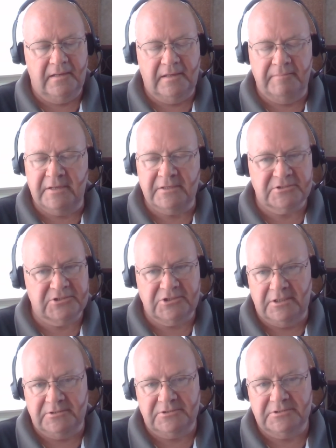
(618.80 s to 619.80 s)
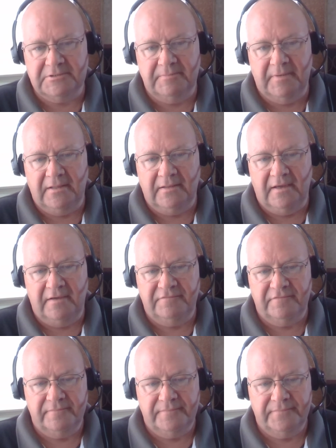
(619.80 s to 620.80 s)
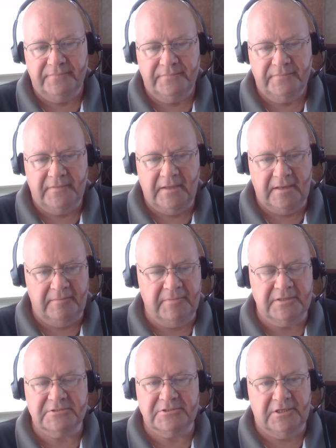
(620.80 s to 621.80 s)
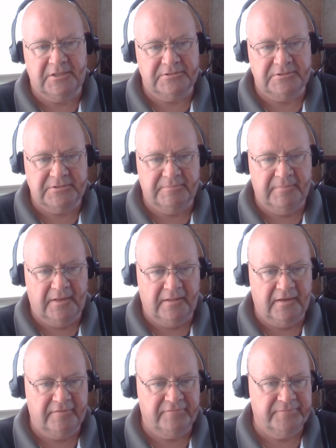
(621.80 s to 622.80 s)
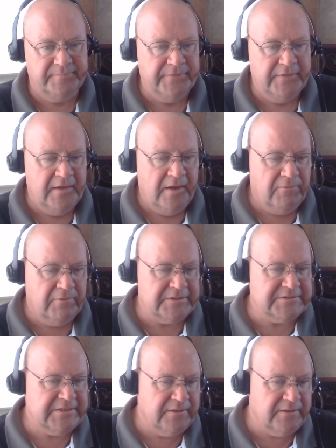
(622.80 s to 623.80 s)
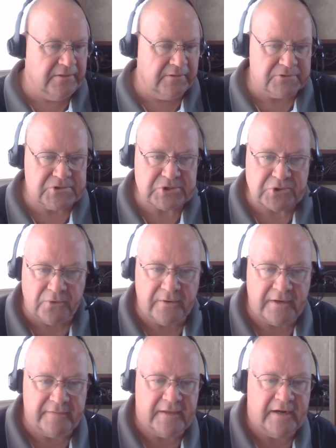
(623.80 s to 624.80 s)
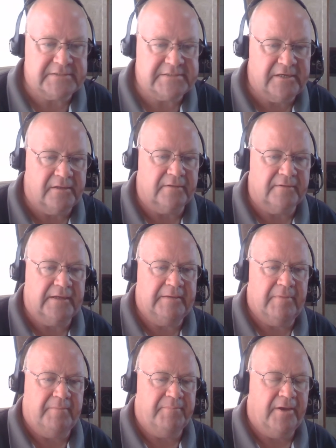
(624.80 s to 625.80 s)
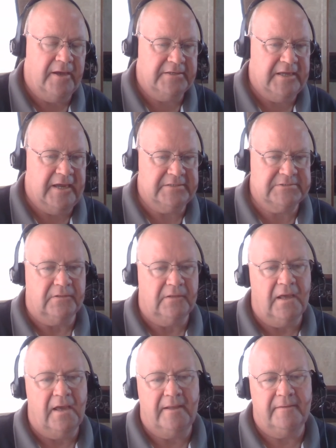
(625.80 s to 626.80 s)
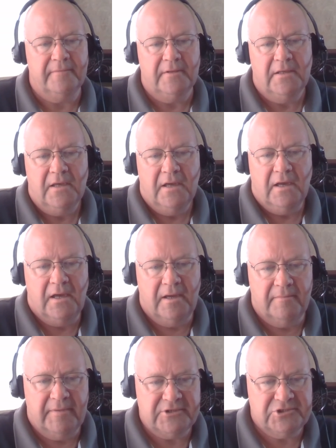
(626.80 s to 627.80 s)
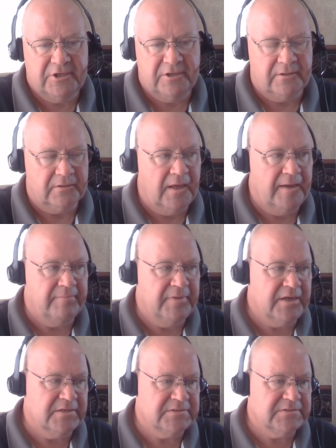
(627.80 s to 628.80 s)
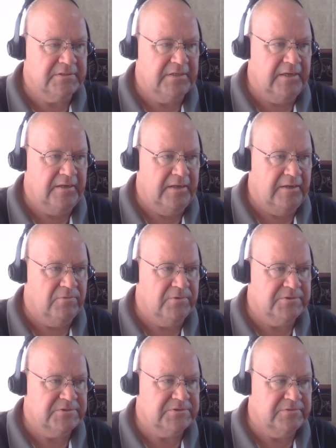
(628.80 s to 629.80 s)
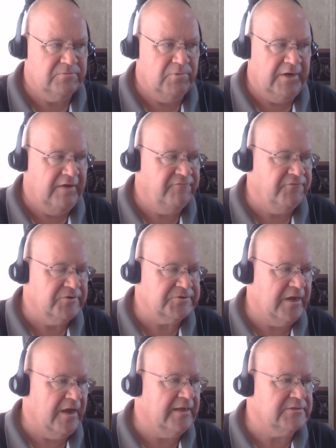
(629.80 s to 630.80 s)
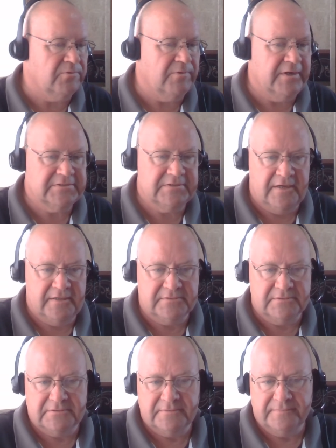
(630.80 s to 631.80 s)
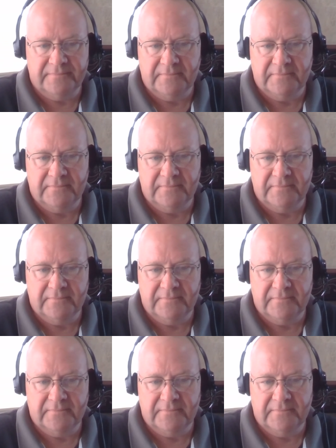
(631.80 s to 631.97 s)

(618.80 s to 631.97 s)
immense changes in my life. Immense changes in my life. I want to tell you a little story that I tell in my podcast a lot. Um, I share it a lot because it, it, was when I first got to West Texas,